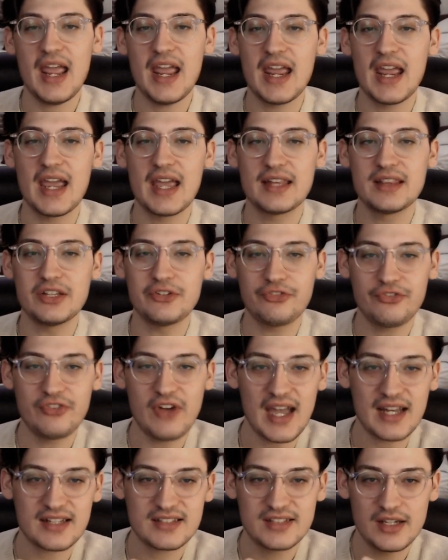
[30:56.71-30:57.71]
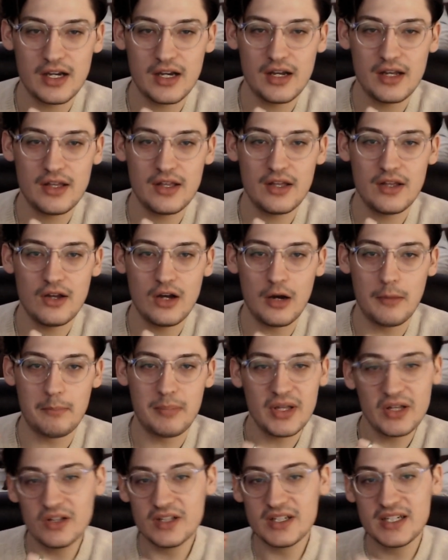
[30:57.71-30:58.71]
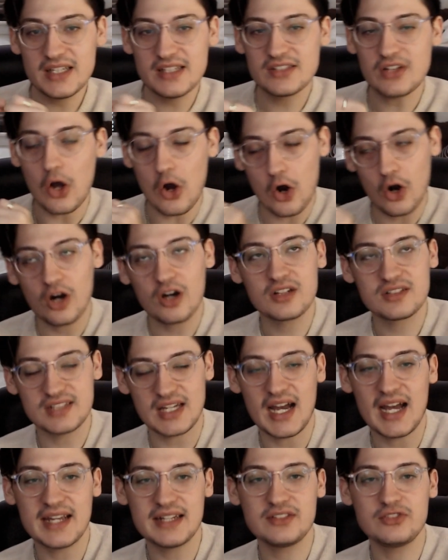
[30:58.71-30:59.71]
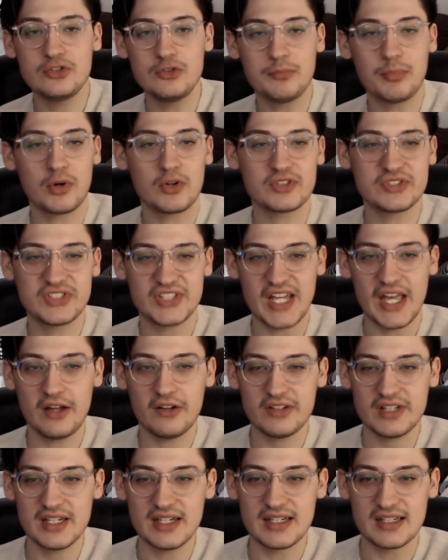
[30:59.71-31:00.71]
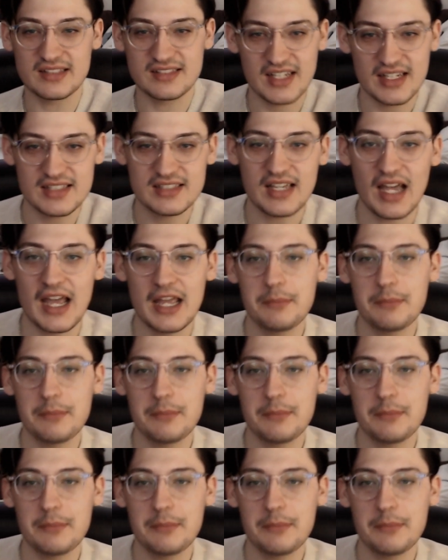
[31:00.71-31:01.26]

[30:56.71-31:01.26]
and the fact abilities are tied to personality in a sense.